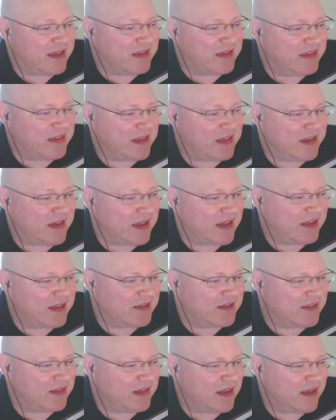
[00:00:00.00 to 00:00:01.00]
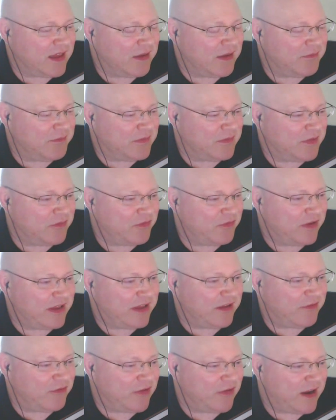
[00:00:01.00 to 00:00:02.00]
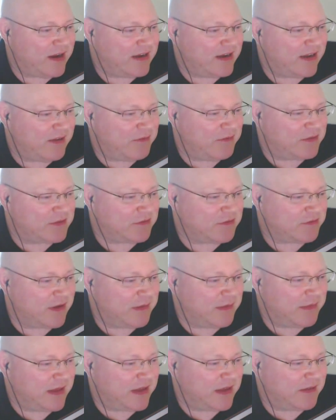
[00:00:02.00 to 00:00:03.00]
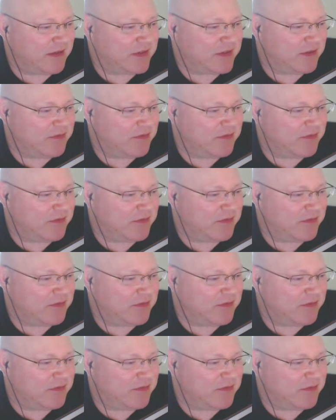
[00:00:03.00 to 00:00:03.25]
the Freaky Friday was a remake of the